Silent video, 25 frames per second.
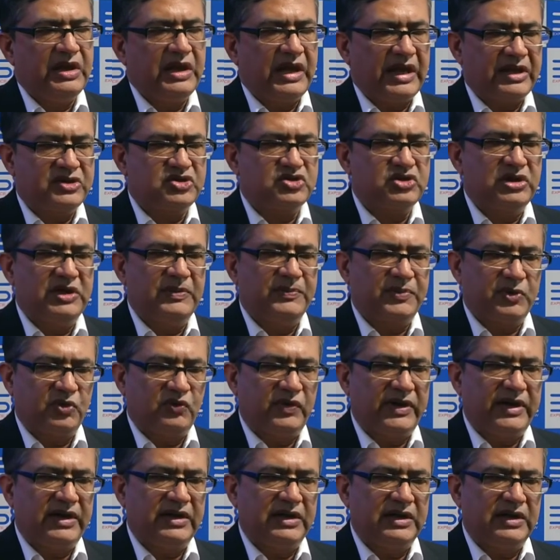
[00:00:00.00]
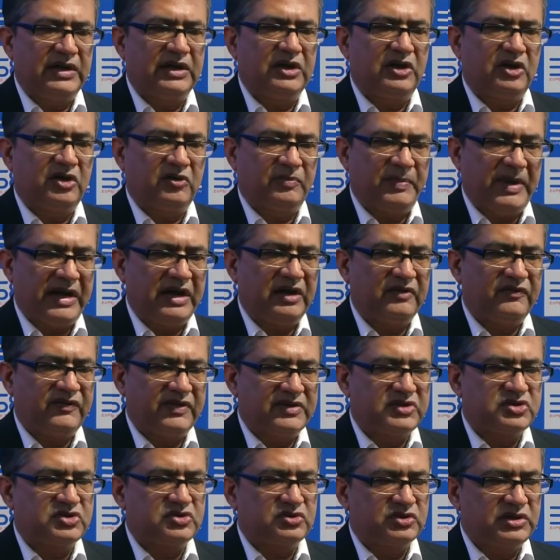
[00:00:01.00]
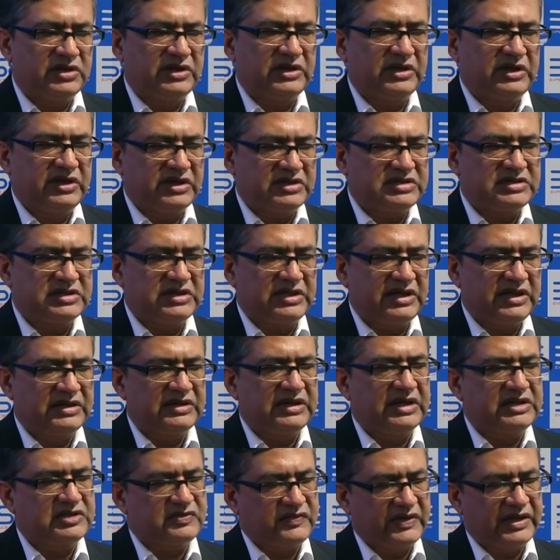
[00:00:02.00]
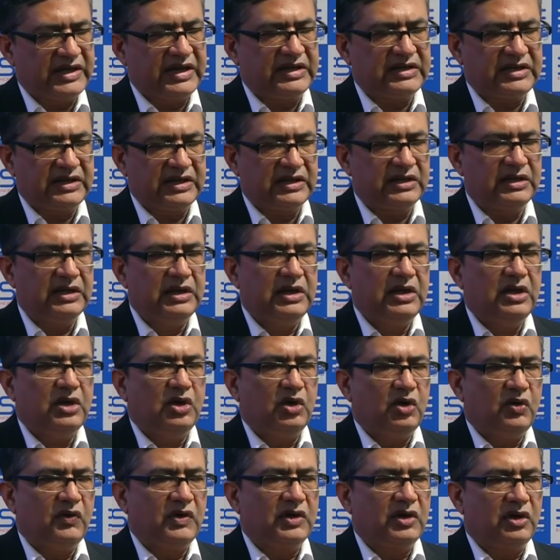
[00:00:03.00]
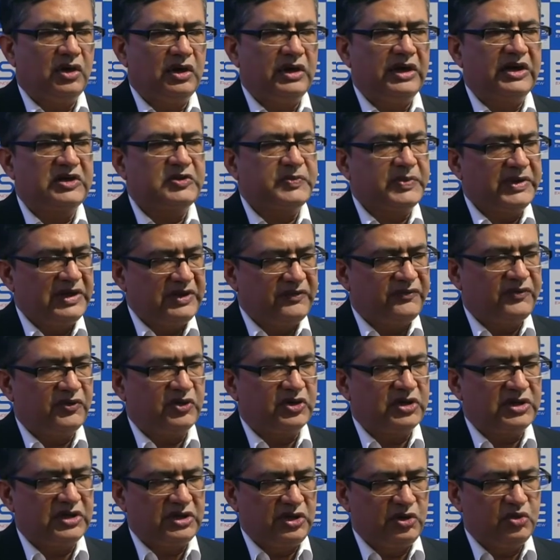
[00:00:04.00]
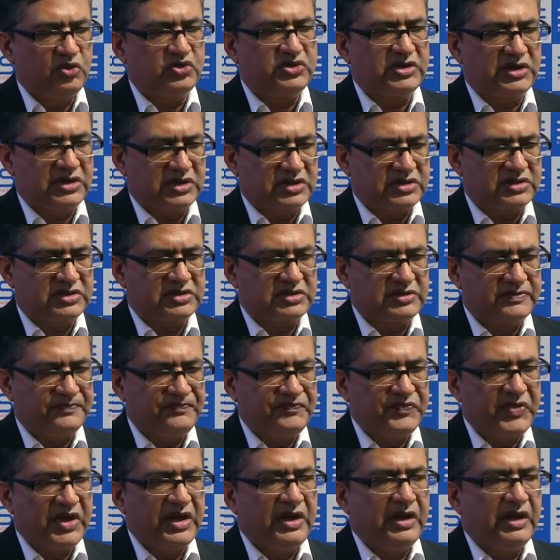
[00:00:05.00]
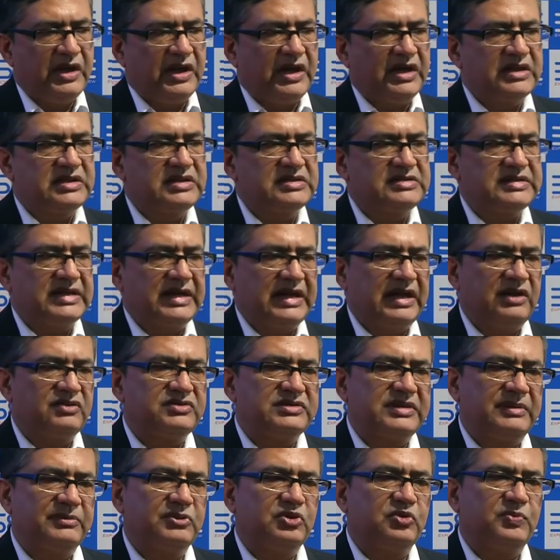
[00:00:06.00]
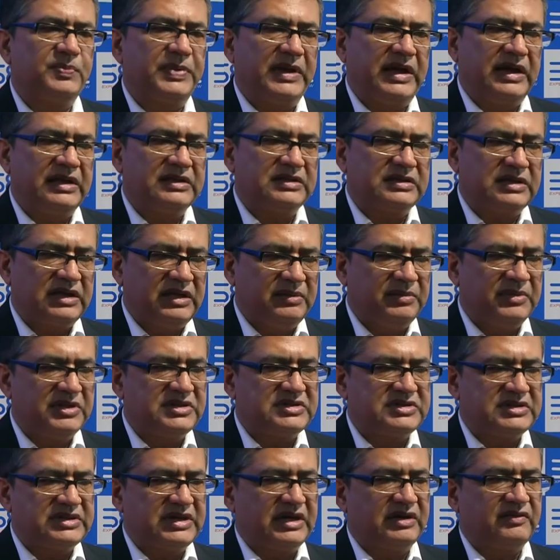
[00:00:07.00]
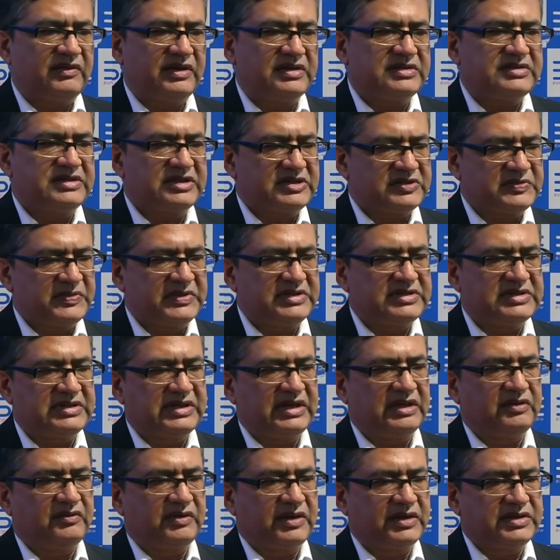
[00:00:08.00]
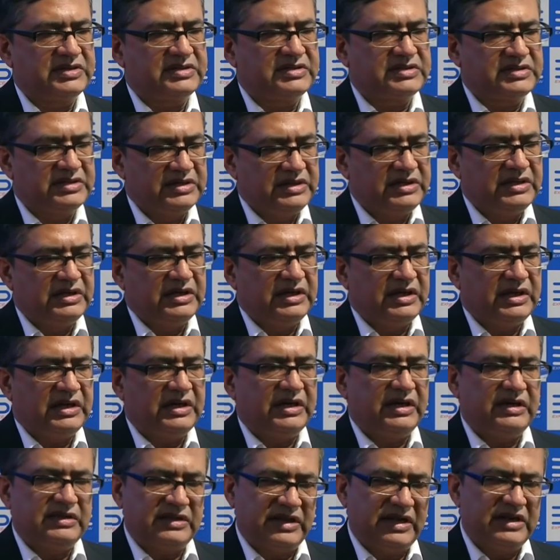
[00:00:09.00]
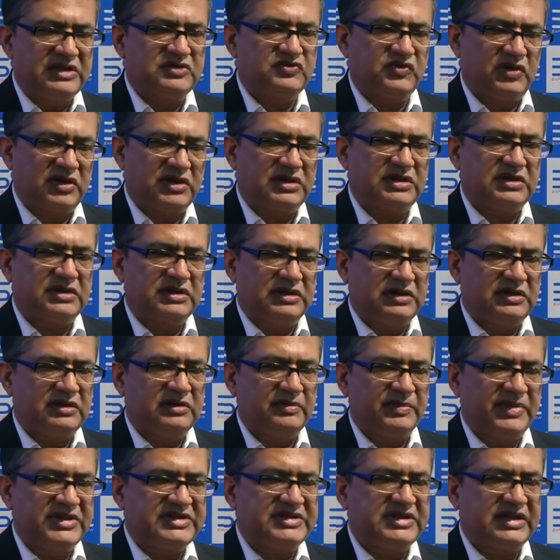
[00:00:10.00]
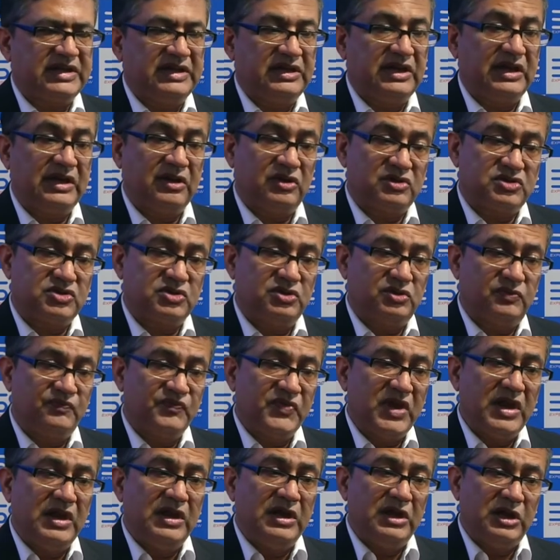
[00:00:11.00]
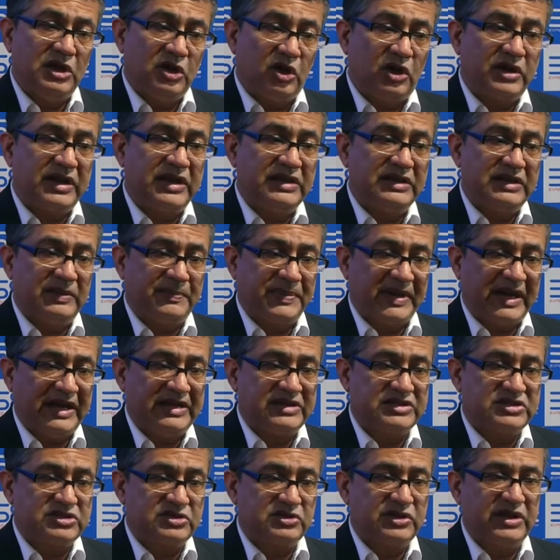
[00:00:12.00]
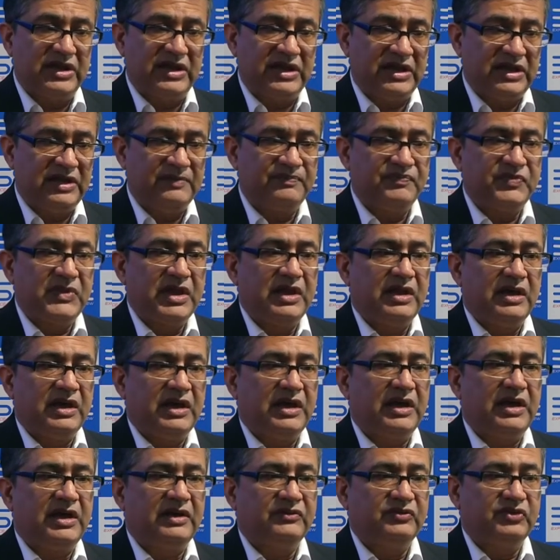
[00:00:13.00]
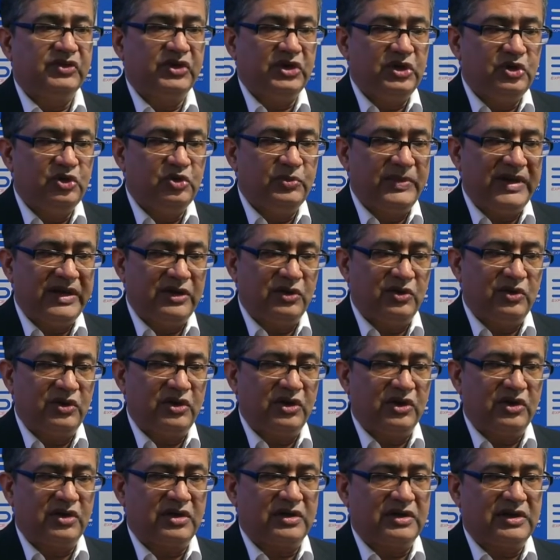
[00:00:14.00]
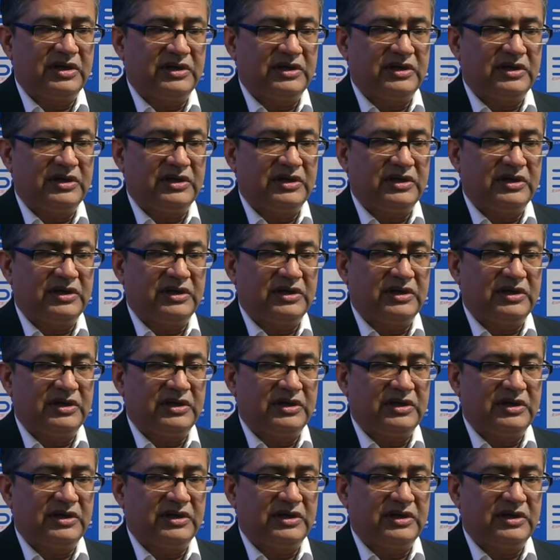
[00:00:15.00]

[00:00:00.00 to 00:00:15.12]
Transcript: actually provide a lot of benefits to the industry, and that's where I think overall, especially for the users. this allows them to plan three months in advance, six months in advance, and that is what basically, and also lock in the price today. you may know your